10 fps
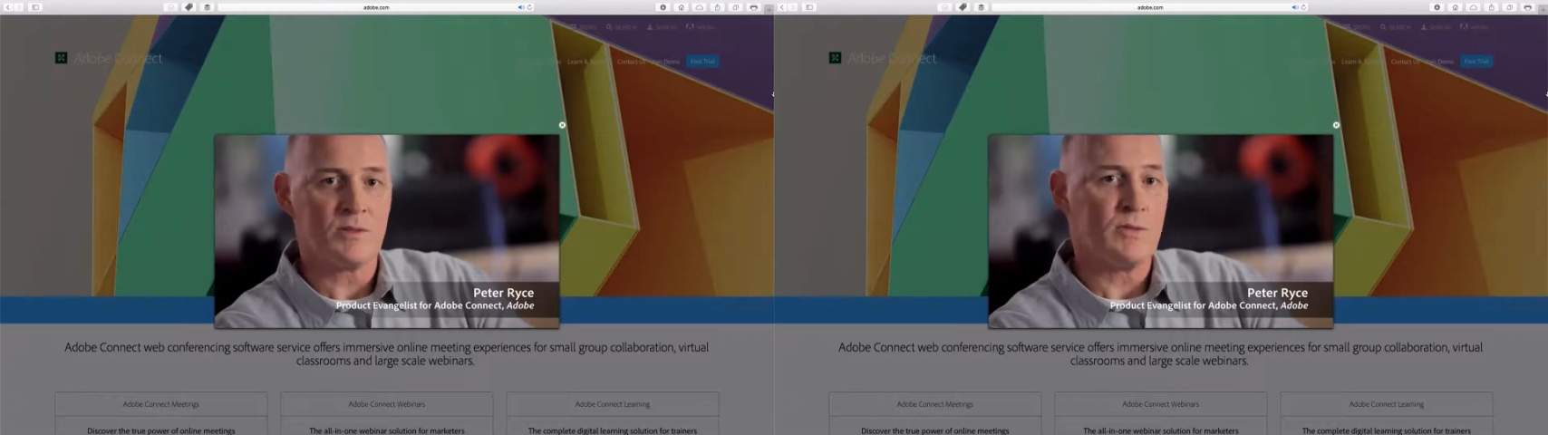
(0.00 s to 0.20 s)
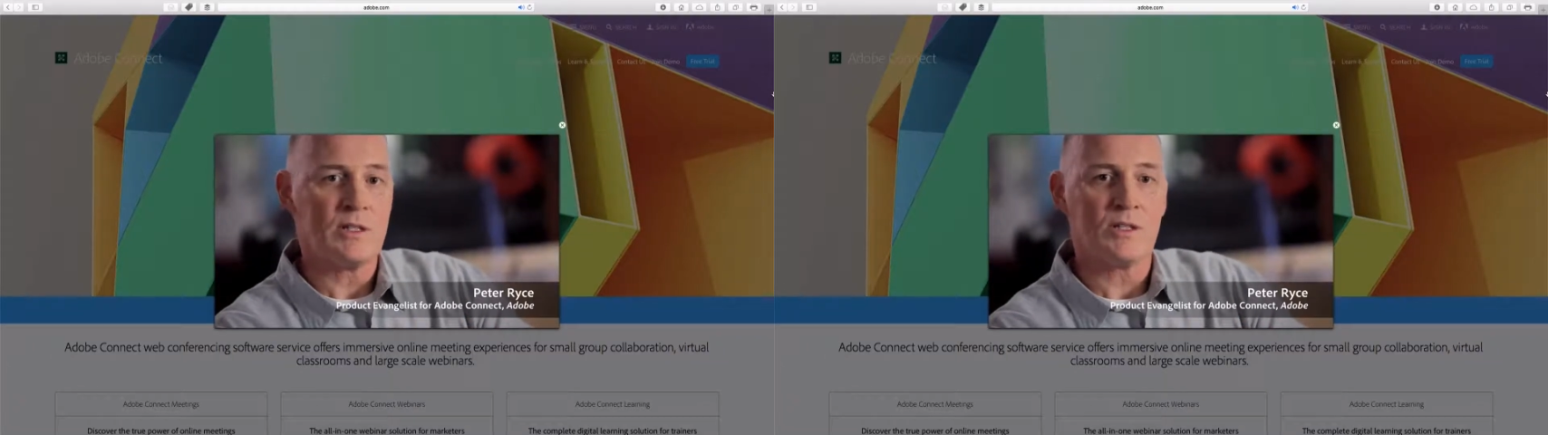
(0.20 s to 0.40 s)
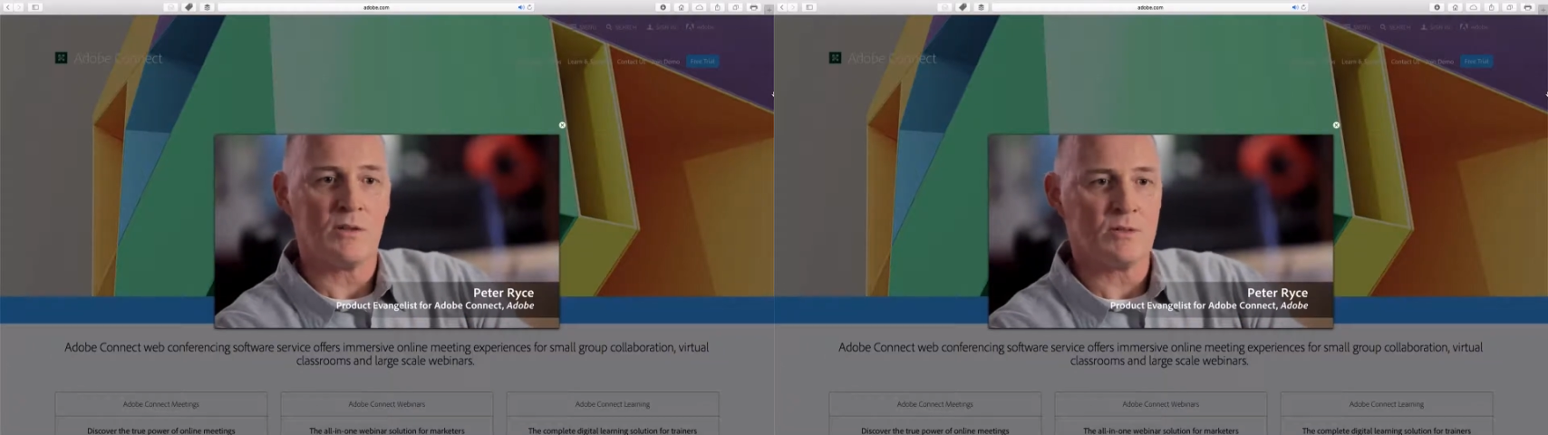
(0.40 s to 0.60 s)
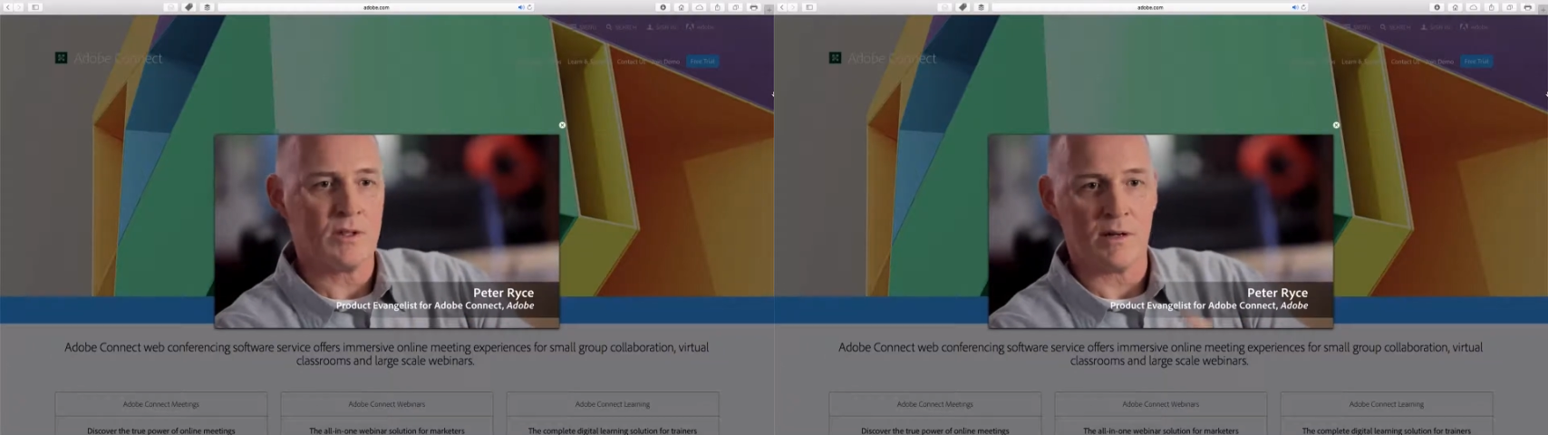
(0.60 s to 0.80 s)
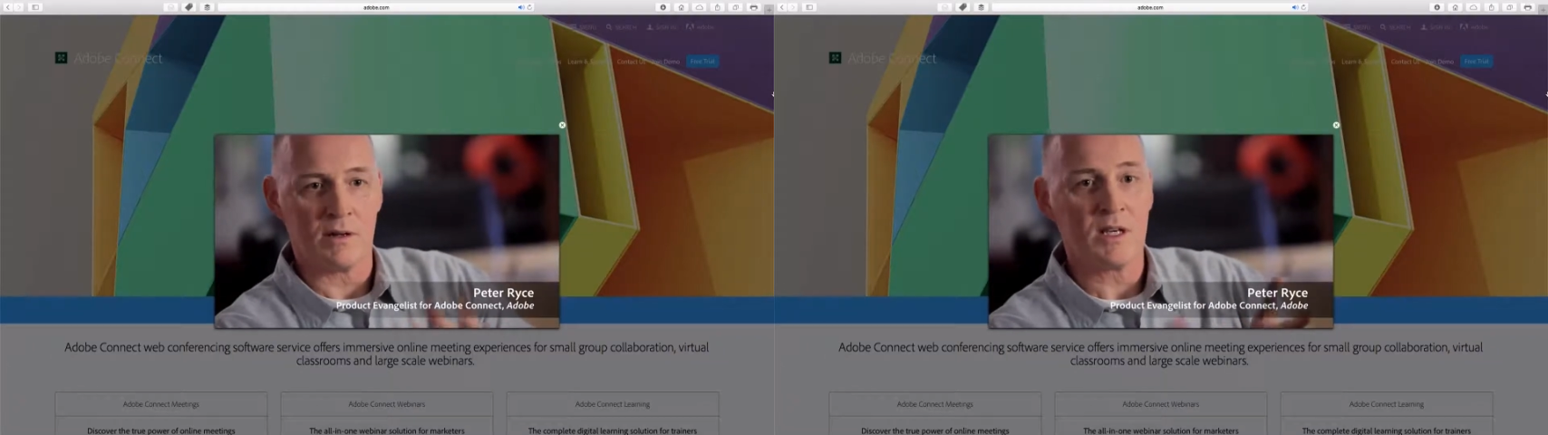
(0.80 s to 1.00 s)
we are dealing
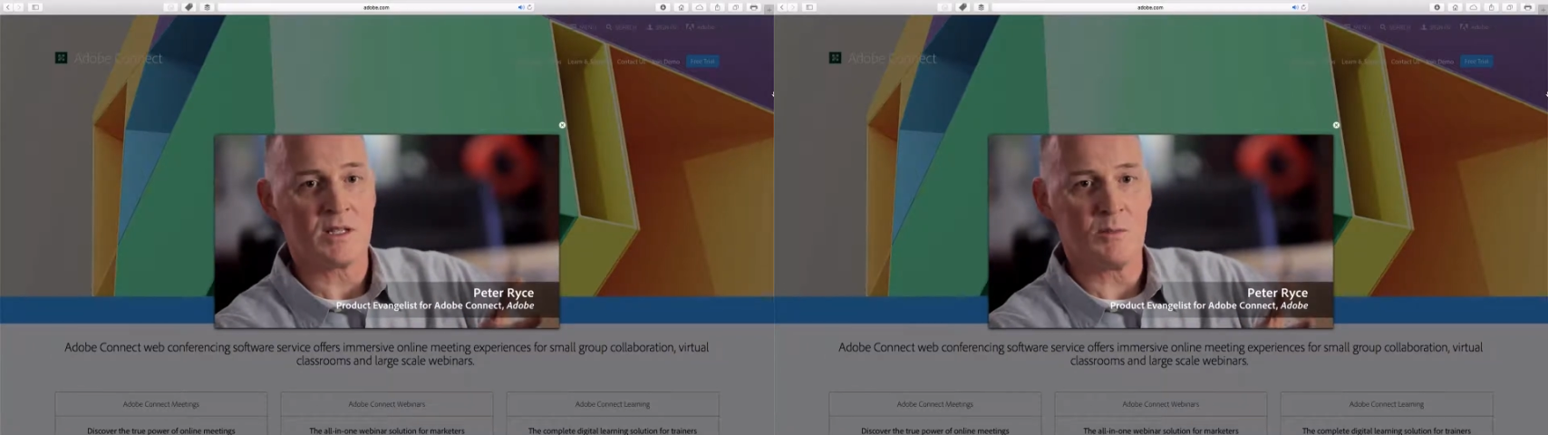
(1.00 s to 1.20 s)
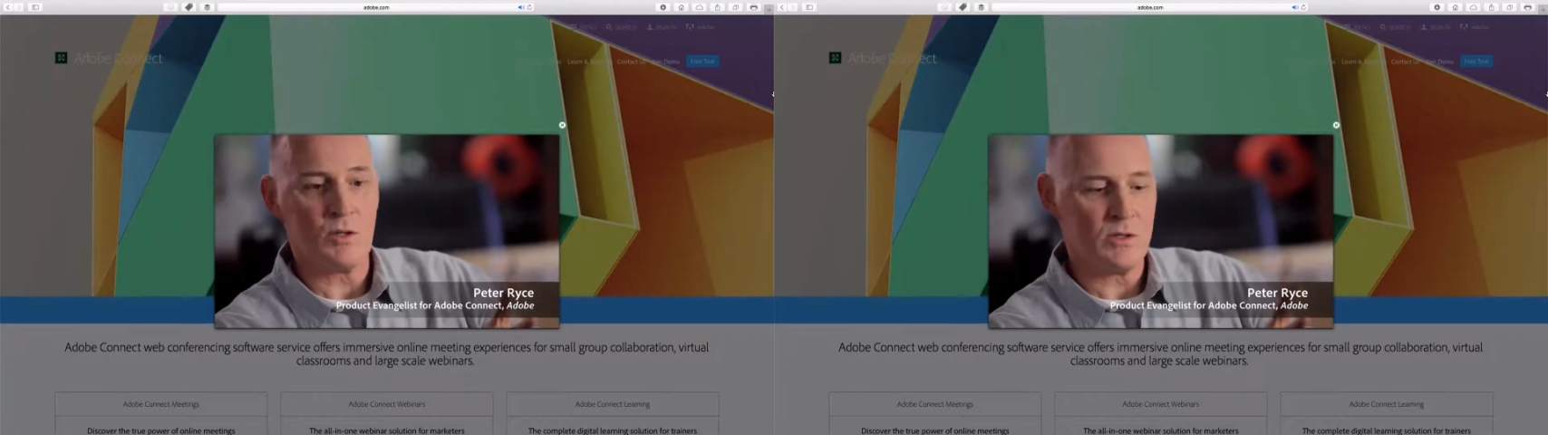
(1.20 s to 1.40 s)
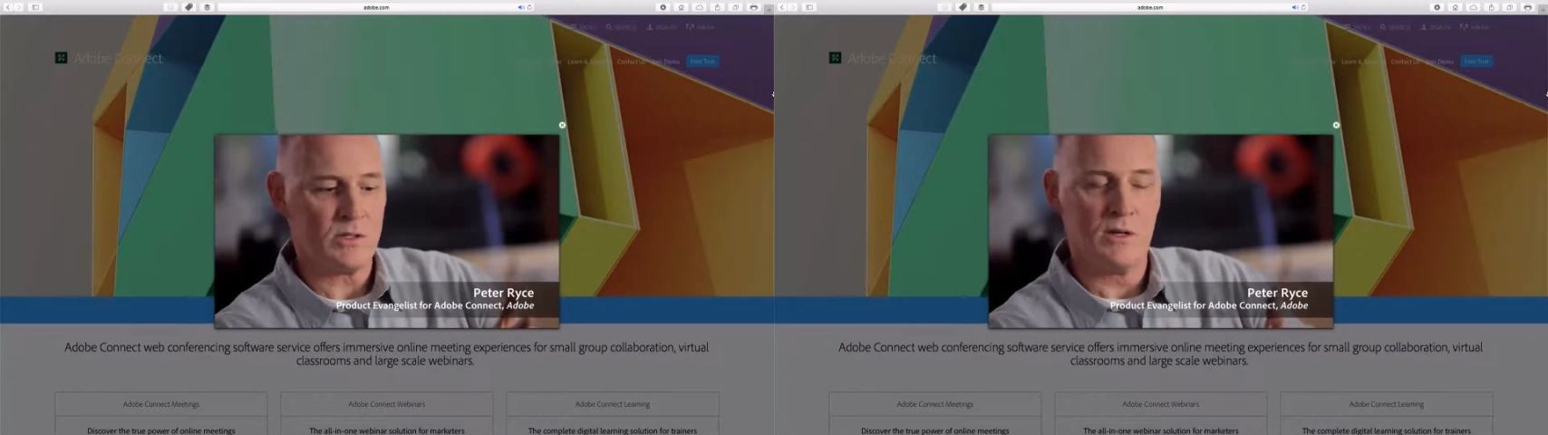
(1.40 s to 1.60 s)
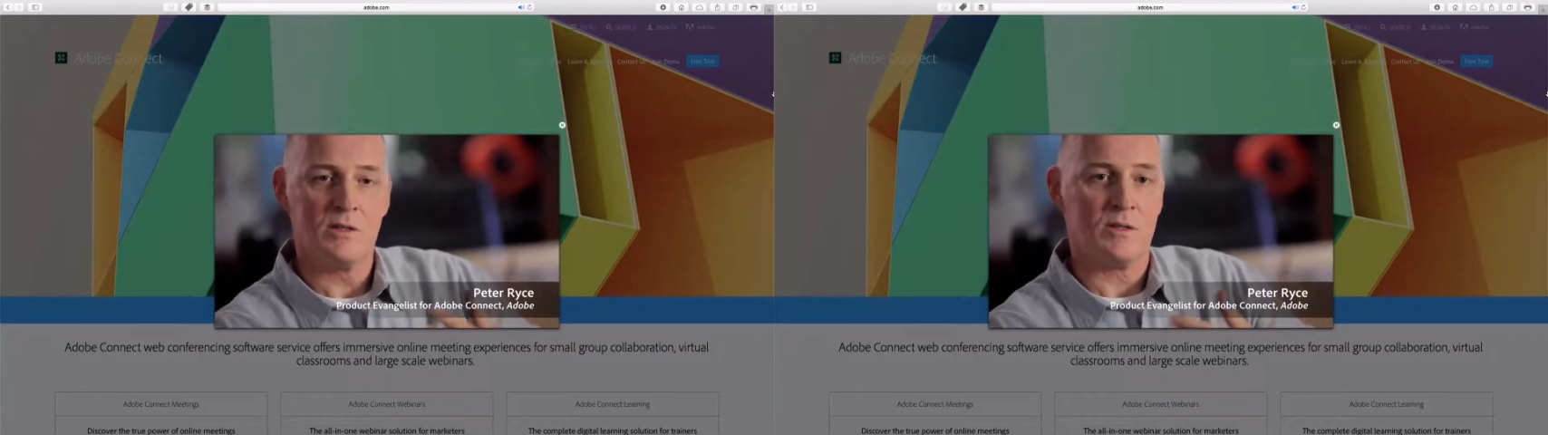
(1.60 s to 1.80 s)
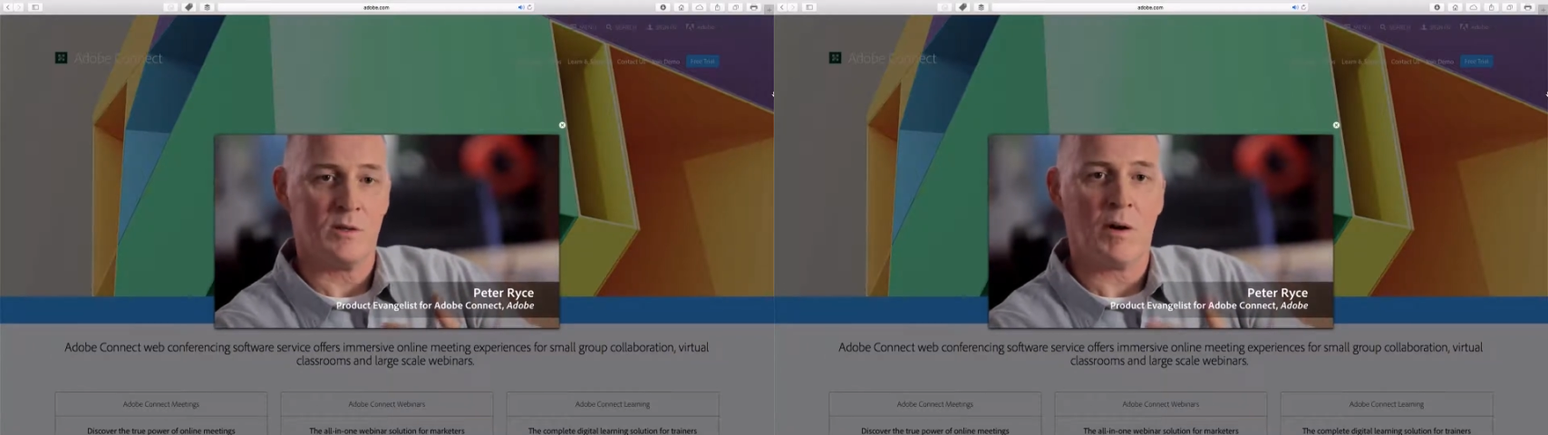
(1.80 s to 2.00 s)
with the internet and
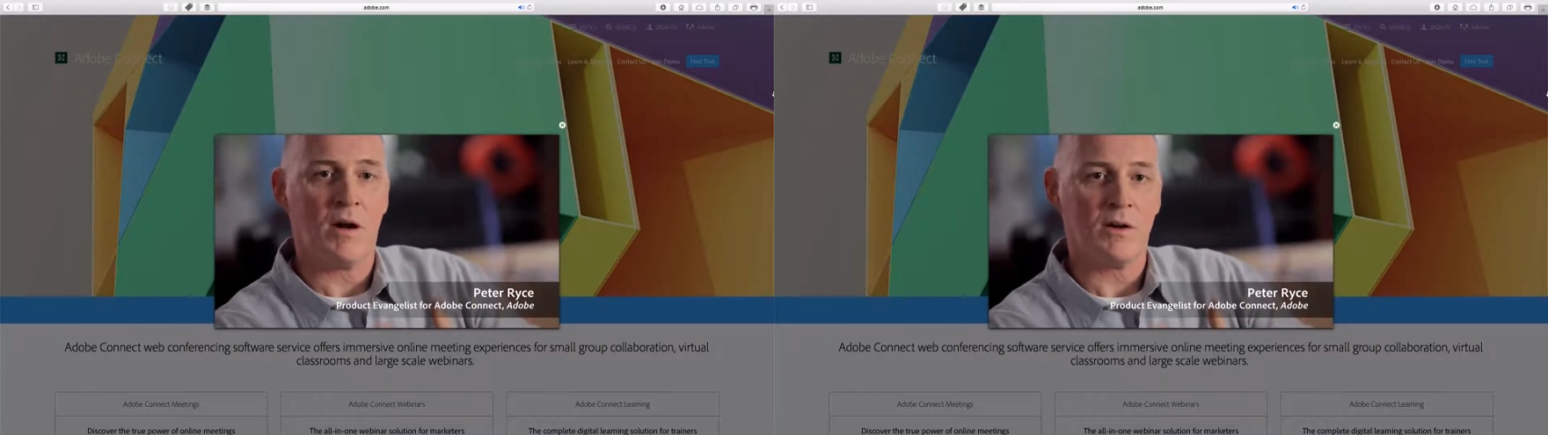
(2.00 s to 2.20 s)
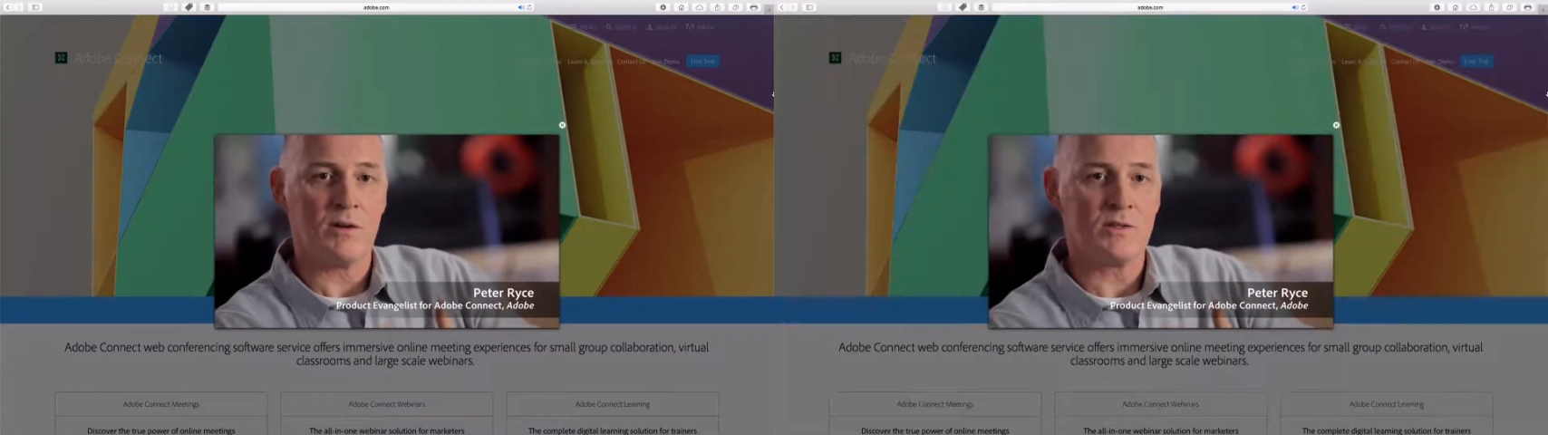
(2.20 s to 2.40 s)
some people have